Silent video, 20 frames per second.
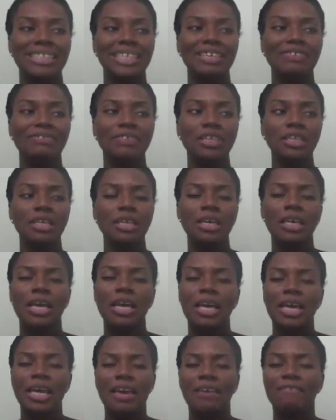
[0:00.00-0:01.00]
even
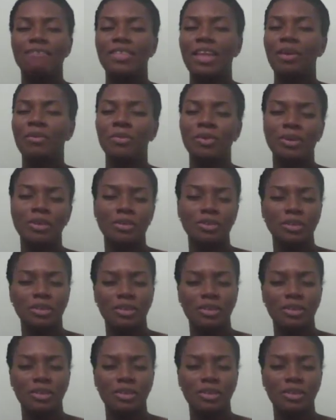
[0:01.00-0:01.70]
if they were,